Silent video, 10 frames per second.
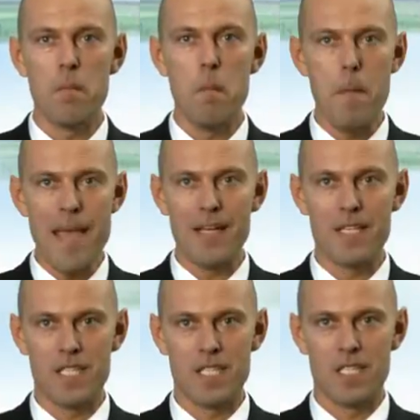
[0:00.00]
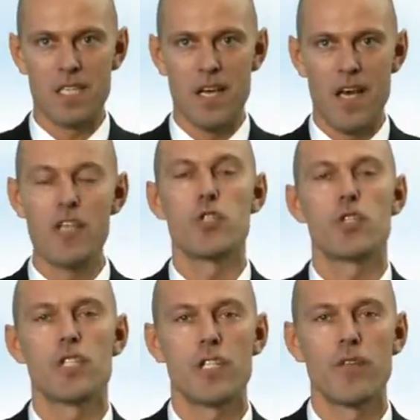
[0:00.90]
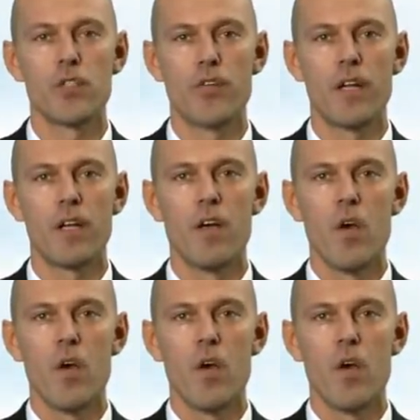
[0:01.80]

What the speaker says: makes a successful trader?